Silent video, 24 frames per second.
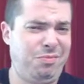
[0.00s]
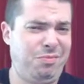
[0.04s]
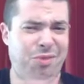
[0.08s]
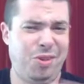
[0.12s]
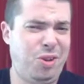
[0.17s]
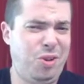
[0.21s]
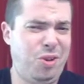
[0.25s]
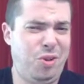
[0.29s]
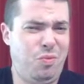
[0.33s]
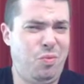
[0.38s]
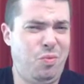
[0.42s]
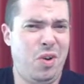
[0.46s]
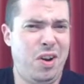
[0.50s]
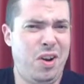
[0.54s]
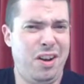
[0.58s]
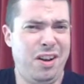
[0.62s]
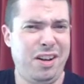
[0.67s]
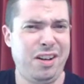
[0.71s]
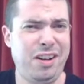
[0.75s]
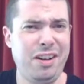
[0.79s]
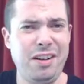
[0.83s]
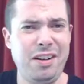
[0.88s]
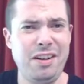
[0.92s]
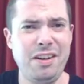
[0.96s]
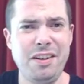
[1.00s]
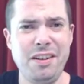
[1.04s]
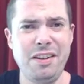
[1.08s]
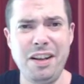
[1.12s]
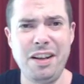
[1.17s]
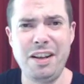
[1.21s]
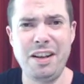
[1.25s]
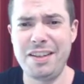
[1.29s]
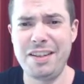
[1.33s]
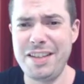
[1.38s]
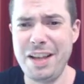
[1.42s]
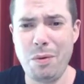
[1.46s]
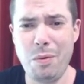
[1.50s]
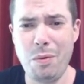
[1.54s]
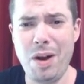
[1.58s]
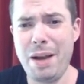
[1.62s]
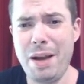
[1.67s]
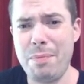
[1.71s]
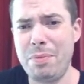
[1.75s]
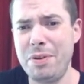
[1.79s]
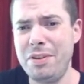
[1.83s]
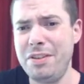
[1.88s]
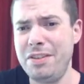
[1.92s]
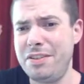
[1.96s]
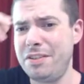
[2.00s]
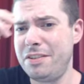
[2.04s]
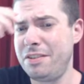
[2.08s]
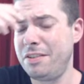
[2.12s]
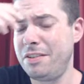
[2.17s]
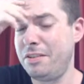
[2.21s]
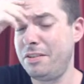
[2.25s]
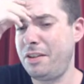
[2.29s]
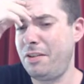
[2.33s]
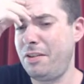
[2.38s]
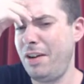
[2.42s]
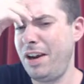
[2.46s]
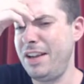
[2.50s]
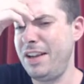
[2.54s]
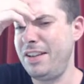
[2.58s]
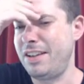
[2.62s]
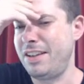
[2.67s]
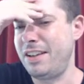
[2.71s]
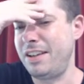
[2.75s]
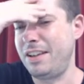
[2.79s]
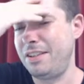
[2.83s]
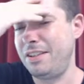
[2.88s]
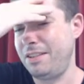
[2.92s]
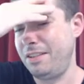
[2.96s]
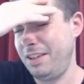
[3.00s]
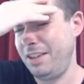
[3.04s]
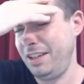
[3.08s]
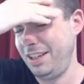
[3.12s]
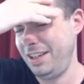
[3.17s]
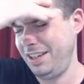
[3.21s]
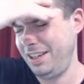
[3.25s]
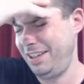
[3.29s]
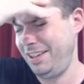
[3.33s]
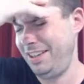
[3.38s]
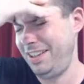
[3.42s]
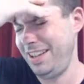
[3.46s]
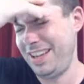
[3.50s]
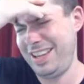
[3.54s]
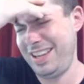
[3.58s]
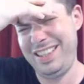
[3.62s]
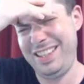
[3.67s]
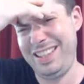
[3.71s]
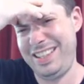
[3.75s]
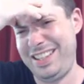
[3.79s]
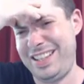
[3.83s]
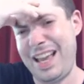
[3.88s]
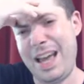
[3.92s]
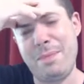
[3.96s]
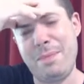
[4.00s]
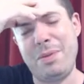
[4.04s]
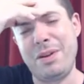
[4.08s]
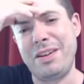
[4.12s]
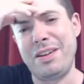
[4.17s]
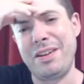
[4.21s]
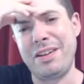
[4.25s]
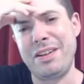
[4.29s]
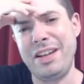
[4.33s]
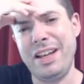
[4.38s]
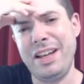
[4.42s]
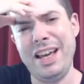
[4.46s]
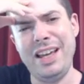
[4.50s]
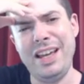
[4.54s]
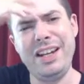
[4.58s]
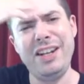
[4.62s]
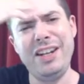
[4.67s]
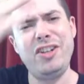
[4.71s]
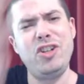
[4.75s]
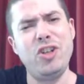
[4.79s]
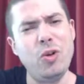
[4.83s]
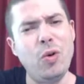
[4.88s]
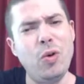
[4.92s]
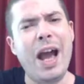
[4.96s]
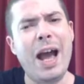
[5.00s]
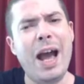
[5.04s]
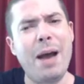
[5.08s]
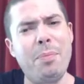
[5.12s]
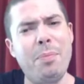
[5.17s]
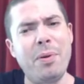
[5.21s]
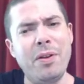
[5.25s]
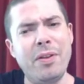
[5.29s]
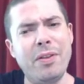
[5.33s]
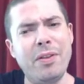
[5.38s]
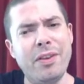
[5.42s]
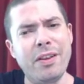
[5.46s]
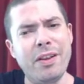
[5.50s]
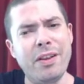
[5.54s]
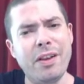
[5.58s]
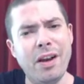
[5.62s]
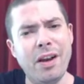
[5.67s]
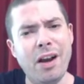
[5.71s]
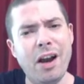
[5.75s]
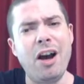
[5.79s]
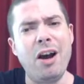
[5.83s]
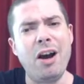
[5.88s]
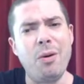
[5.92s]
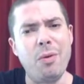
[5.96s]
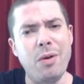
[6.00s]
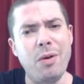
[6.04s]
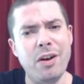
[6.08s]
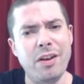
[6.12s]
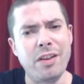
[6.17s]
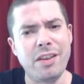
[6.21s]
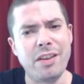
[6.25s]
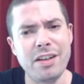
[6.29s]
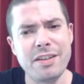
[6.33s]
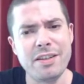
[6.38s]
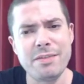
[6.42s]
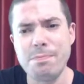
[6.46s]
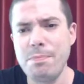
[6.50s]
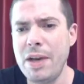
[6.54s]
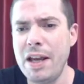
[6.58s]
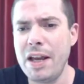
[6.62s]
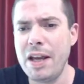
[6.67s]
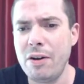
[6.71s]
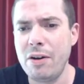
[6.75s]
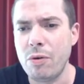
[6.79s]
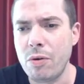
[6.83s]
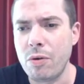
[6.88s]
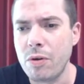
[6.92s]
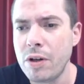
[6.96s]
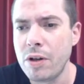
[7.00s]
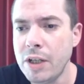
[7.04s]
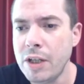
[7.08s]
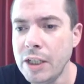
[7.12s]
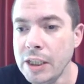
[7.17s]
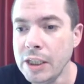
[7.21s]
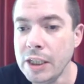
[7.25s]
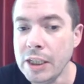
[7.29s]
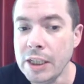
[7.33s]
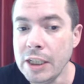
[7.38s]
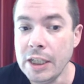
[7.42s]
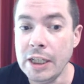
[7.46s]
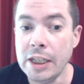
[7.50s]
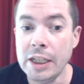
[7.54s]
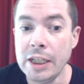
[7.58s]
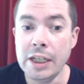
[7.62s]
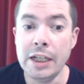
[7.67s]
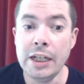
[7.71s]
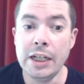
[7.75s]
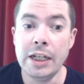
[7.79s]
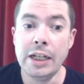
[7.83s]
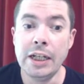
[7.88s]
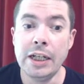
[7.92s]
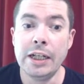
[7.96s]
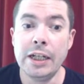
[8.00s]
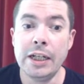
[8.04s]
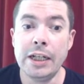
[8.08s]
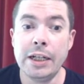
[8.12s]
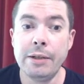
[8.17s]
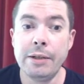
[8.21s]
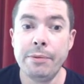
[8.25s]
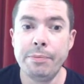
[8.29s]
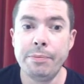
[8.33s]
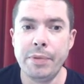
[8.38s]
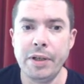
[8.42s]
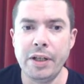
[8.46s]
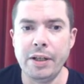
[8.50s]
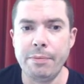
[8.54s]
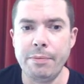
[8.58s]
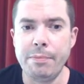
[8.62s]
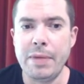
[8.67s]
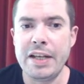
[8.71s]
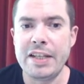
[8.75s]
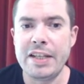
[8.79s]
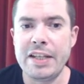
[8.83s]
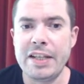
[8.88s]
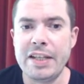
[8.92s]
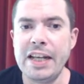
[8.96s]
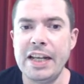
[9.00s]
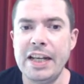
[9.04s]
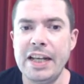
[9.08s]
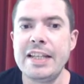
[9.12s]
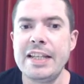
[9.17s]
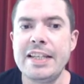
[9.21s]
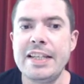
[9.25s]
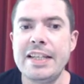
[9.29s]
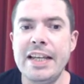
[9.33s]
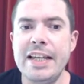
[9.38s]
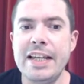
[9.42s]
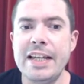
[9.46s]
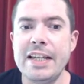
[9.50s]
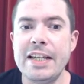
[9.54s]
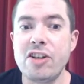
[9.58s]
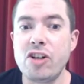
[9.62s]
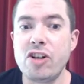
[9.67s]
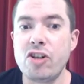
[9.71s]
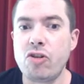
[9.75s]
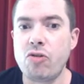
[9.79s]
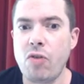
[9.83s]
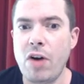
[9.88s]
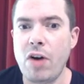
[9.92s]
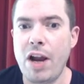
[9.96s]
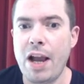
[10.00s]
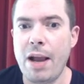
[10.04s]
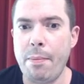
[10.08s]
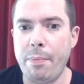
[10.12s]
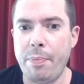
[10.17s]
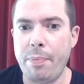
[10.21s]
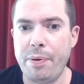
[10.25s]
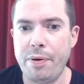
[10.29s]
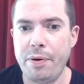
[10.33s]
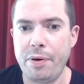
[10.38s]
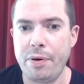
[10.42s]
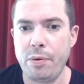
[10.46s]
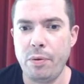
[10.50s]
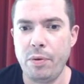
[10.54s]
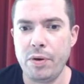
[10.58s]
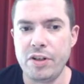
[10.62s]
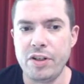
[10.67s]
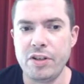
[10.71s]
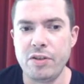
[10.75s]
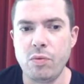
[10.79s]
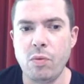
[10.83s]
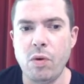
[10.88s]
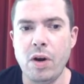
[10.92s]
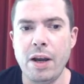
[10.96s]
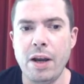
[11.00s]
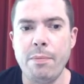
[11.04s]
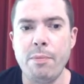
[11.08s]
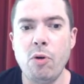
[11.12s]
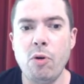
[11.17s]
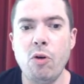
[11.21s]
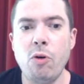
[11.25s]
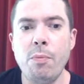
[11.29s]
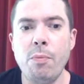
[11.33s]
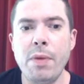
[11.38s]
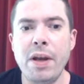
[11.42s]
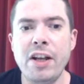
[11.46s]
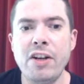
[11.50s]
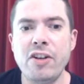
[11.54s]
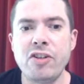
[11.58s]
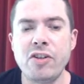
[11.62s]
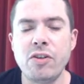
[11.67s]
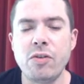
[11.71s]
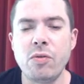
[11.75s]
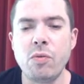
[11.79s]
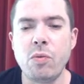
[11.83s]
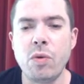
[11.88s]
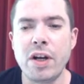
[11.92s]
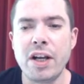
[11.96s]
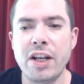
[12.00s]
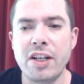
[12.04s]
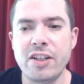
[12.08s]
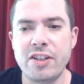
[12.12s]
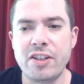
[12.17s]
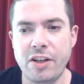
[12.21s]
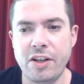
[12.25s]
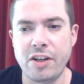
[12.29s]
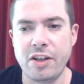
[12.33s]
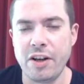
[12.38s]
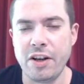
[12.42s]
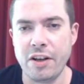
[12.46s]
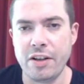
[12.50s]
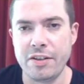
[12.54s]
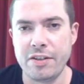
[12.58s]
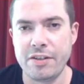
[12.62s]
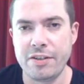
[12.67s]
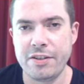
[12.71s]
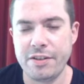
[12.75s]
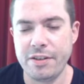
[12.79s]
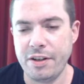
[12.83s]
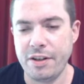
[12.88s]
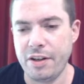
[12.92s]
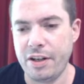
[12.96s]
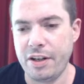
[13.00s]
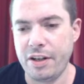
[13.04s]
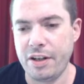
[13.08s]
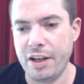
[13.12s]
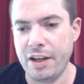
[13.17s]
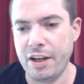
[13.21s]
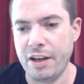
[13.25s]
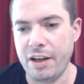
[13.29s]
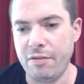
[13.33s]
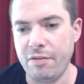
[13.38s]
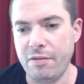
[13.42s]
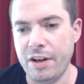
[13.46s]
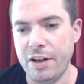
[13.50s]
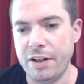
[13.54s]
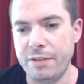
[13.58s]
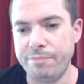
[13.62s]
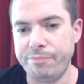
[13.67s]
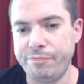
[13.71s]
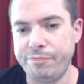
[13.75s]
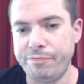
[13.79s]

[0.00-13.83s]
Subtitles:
Good work. Like, is that what happens? It's crazy. How did this happen? How did you happen? Oh, well, that's mental. But masculinity is a trap, which is why more men should wear skirts. Okay, right.